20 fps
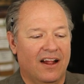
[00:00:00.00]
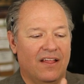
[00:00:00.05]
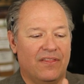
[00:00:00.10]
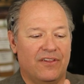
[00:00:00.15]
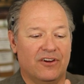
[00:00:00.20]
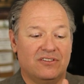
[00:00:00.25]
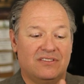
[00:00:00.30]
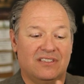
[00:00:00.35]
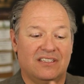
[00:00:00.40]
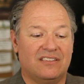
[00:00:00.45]

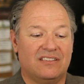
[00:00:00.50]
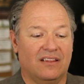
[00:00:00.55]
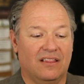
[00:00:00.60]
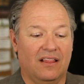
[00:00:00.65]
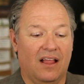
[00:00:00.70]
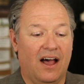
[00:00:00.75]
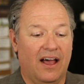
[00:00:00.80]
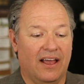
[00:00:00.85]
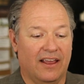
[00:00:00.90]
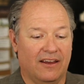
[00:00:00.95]
There's this
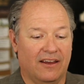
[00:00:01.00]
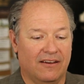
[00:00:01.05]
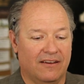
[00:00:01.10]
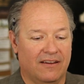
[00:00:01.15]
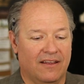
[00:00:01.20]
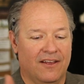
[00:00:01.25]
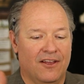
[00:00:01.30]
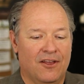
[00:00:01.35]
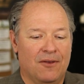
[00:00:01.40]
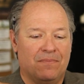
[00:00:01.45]
line
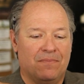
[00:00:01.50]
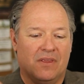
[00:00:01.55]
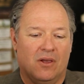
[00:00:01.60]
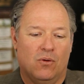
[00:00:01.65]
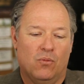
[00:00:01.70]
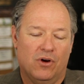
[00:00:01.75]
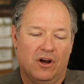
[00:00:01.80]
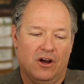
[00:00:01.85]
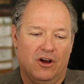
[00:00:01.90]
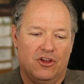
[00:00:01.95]

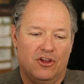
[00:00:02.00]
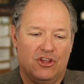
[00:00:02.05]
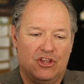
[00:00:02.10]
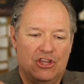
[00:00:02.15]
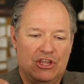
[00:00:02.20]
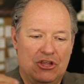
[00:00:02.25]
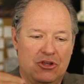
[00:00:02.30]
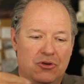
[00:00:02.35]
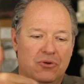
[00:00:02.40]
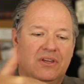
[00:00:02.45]
where
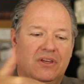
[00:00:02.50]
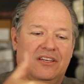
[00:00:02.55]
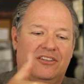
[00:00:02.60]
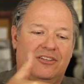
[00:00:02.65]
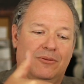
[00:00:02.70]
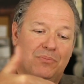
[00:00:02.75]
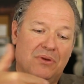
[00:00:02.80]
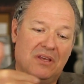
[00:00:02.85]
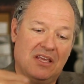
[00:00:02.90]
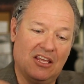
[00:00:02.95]
you get
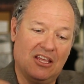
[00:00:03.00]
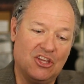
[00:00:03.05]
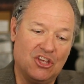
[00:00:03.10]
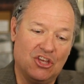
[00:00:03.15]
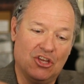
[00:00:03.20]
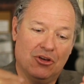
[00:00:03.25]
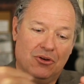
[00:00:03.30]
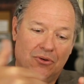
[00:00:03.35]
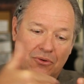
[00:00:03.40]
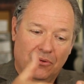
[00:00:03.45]
to be
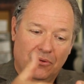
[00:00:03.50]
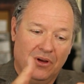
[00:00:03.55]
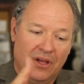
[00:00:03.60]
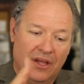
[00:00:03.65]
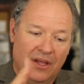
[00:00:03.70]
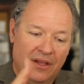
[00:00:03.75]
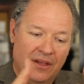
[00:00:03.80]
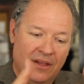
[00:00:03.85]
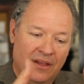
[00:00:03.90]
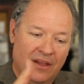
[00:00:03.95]
you,
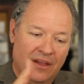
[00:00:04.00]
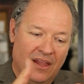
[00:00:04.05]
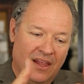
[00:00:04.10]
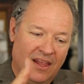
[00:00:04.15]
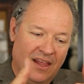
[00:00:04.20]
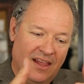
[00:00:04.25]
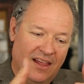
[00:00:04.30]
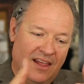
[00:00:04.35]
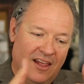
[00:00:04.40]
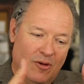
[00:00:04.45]

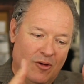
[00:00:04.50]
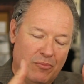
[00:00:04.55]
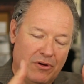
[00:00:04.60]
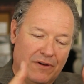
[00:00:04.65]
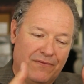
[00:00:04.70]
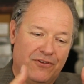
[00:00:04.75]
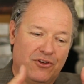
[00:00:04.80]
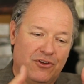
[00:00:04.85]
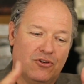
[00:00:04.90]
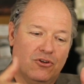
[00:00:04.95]
but
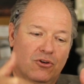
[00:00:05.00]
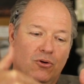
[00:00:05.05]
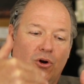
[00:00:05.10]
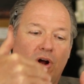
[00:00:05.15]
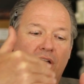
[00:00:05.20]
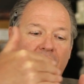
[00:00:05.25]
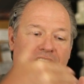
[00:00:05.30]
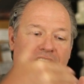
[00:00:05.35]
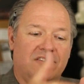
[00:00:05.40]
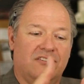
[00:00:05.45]
if you
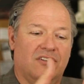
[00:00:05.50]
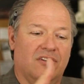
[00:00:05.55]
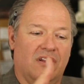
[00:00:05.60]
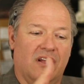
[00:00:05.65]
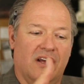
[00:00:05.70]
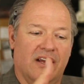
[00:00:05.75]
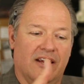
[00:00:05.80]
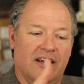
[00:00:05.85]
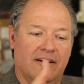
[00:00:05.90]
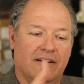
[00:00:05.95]
cross the
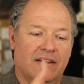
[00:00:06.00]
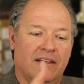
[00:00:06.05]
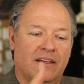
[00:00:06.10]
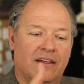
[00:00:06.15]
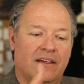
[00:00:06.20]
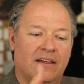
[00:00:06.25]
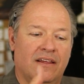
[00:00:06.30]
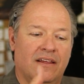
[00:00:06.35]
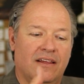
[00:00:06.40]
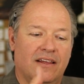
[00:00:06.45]
line,
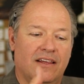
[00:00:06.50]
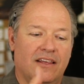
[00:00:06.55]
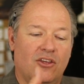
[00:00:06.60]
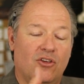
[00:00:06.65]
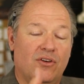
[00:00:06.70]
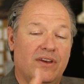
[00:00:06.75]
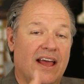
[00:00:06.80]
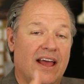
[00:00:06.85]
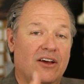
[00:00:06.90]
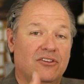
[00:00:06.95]

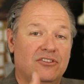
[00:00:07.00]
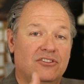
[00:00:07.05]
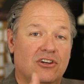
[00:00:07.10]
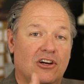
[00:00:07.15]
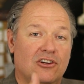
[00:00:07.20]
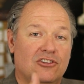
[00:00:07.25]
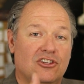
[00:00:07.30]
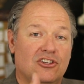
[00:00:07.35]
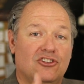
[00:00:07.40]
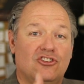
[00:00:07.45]
you now
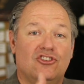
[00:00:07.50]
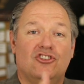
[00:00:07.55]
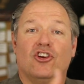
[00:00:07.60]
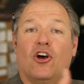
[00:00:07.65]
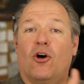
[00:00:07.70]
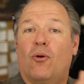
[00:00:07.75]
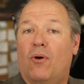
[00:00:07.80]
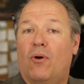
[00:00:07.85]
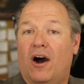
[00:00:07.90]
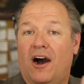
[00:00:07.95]
start to
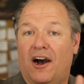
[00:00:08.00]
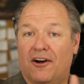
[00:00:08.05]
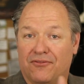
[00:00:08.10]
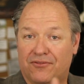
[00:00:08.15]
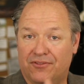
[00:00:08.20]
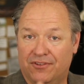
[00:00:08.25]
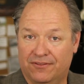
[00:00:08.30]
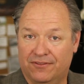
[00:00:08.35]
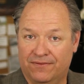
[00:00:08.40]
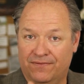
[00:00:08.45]
show off.